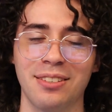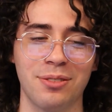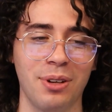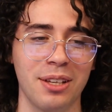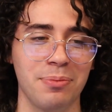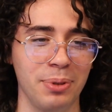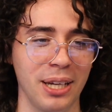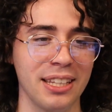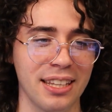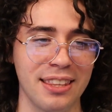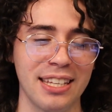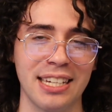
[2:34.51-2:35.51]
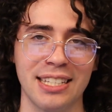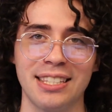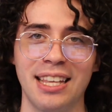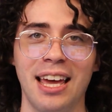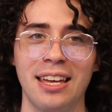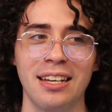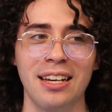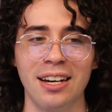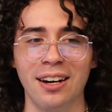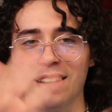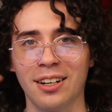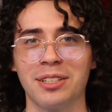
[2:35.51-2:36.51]
So I'd rather play the things that
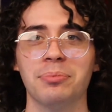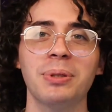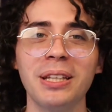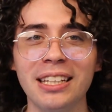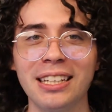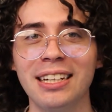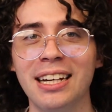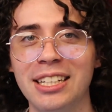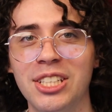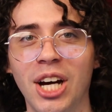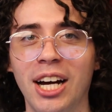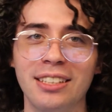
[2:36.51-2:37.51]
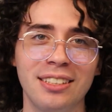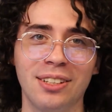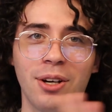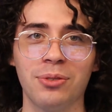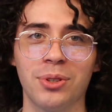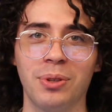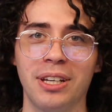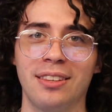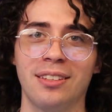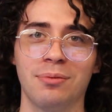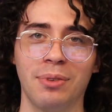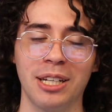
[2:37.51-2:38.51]
are completely done and over
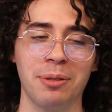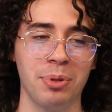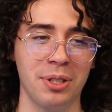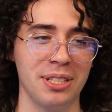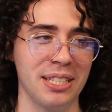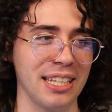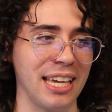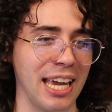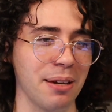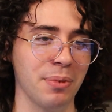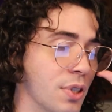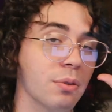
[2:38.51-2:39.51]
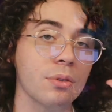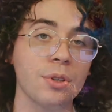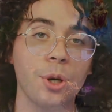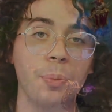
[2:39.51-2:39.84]
with and ready to put into the game. So her